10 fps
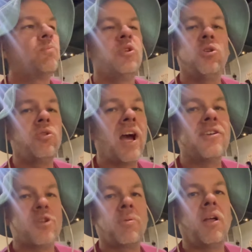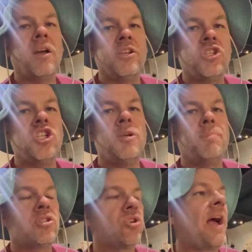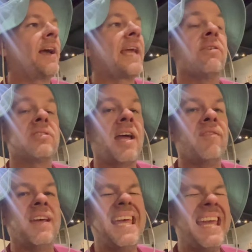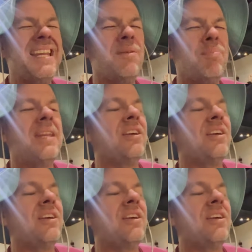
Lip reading: you guys are probably the cheapest track outside of an itty bitty